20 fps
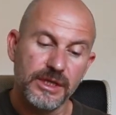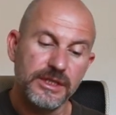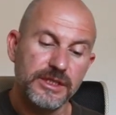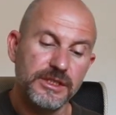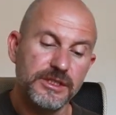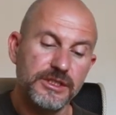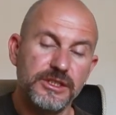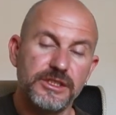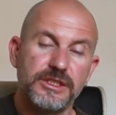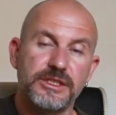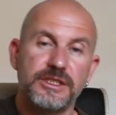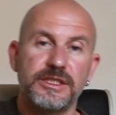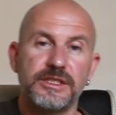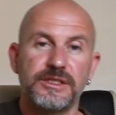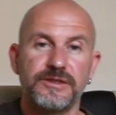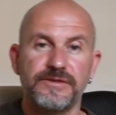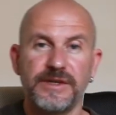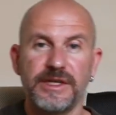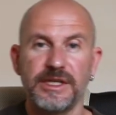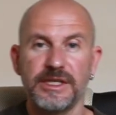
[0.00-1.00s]
It just
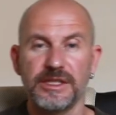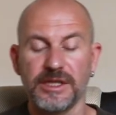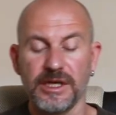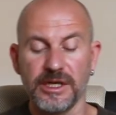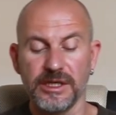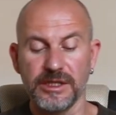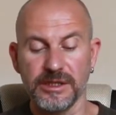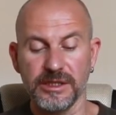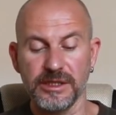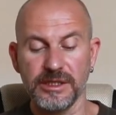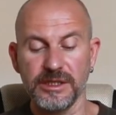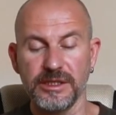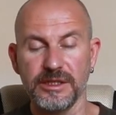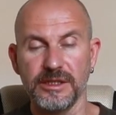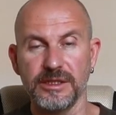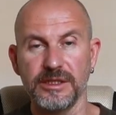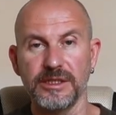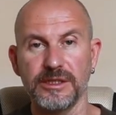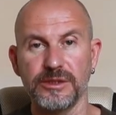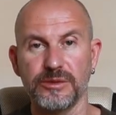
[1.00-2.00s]
sits very tightly.
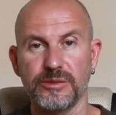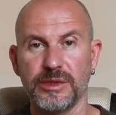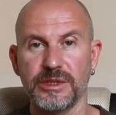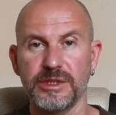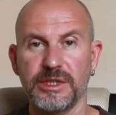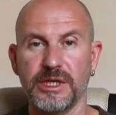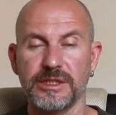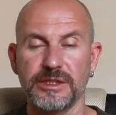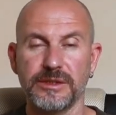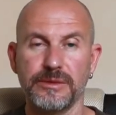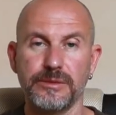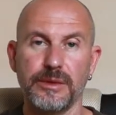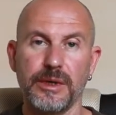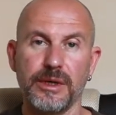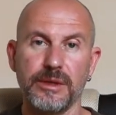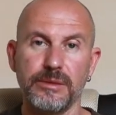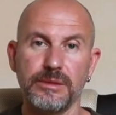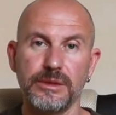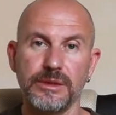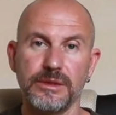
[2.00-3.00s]
This one doesn't
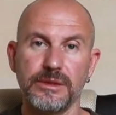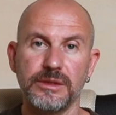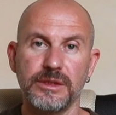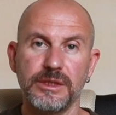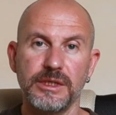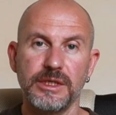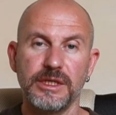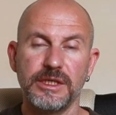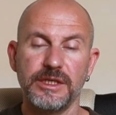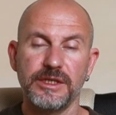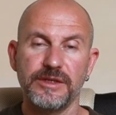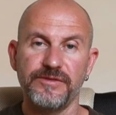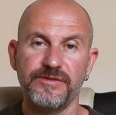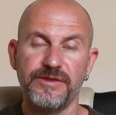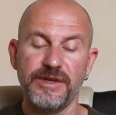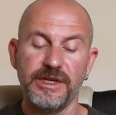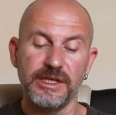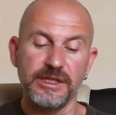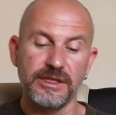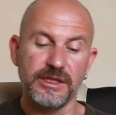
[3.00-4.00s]
wobble
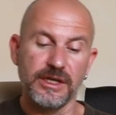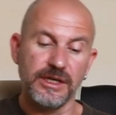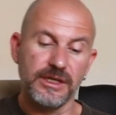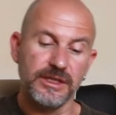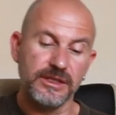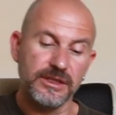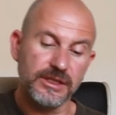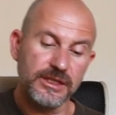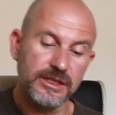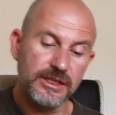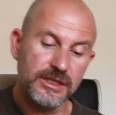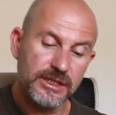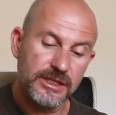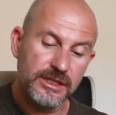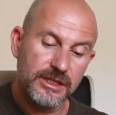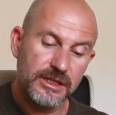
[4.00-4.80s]
very tightly.